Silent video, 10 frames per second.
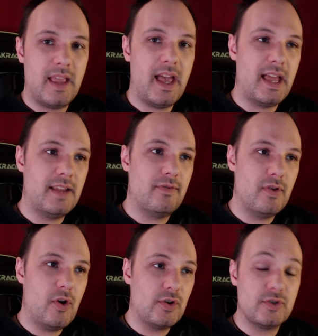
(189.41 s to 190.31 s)
And if you
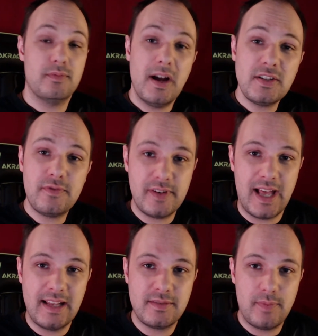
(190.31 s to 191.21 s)
earn too much for that,